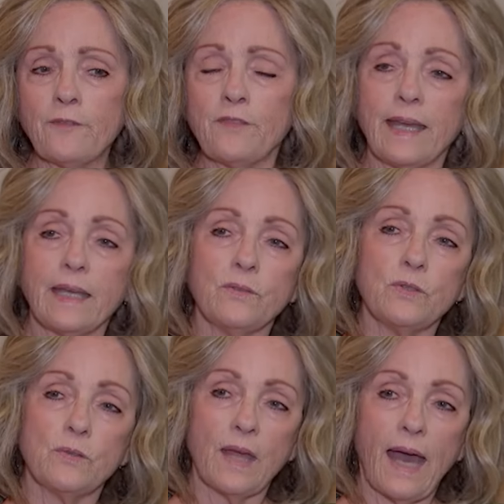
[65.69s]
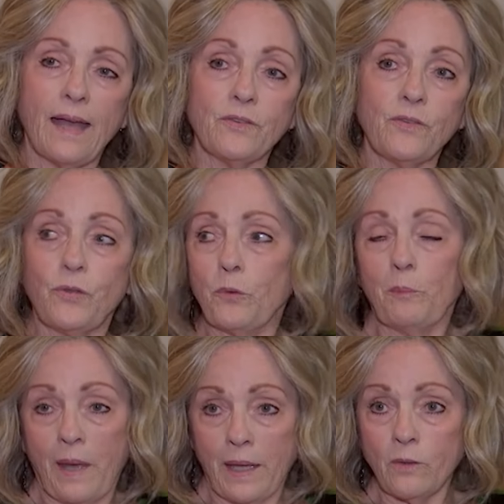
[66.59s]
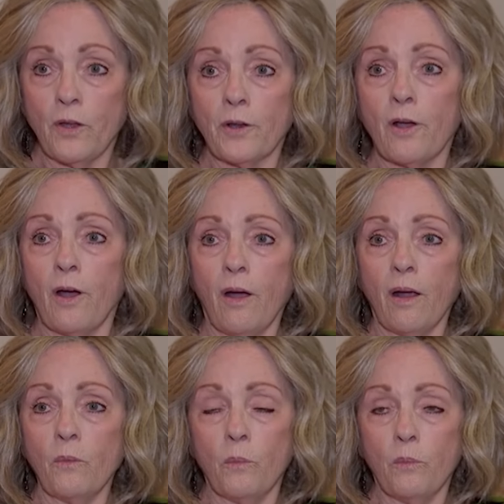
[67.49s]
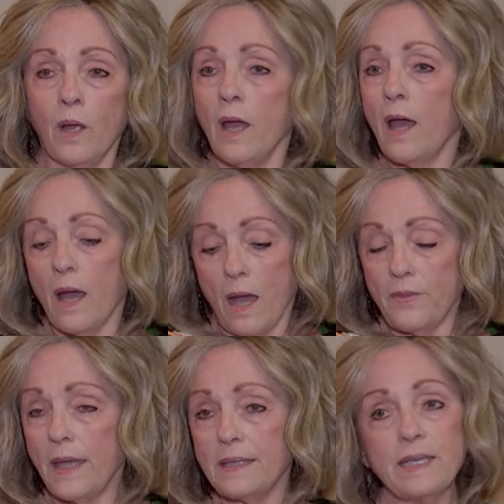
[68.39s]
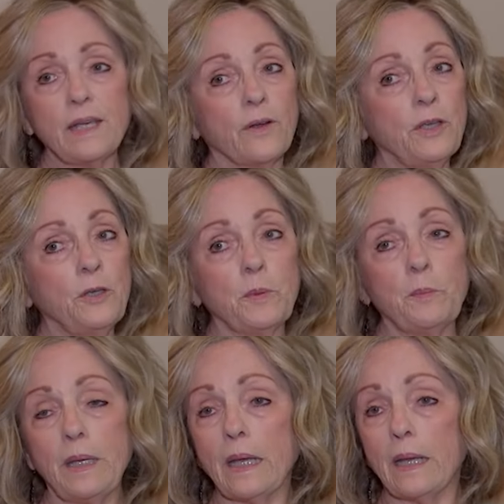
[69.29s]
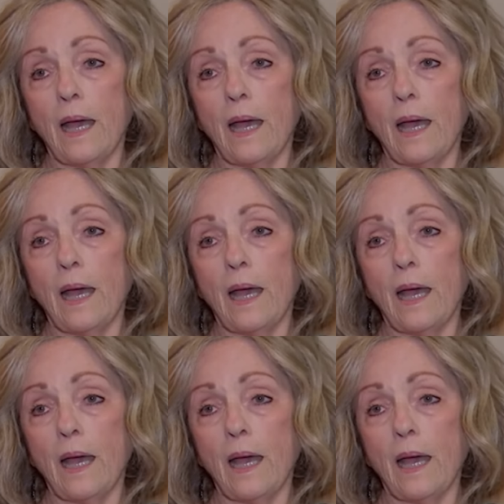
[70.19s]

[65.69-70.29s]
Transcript: And if they can do that to metal on a car, they tear a human being